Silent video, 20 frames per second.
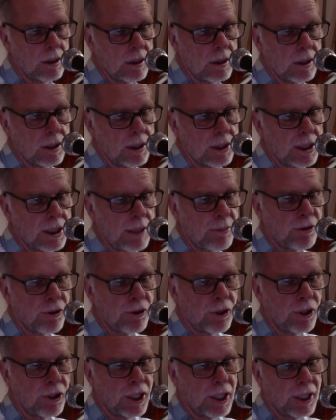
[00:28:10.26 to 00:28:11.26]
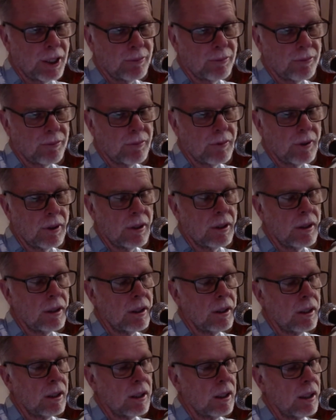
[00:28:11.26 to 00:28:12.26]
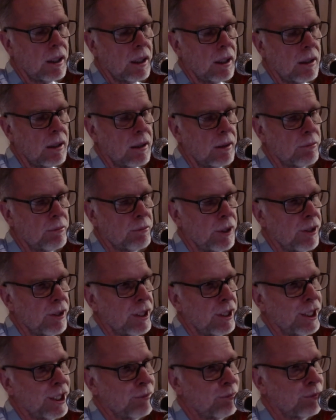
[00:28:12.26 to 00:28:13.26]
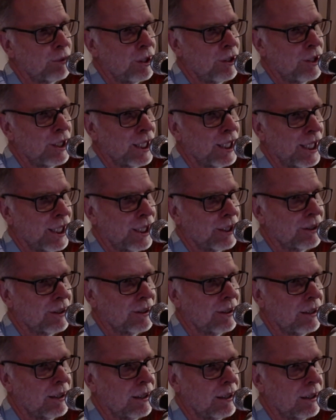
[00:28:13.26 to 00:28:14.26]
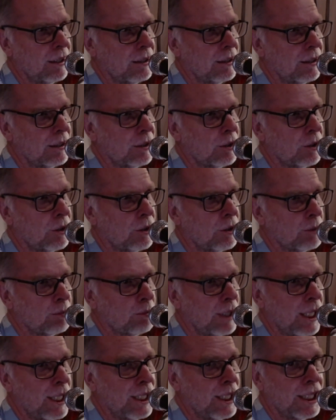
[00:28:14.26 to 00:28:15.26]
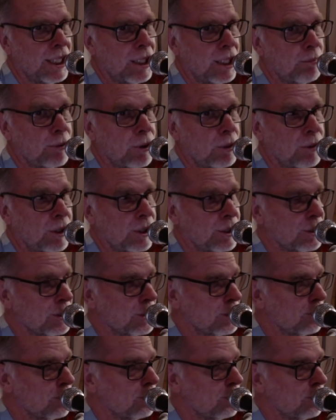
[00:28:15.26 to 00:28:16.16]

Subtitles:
Step 13, breathing in, breathing out, contemplating impermanence.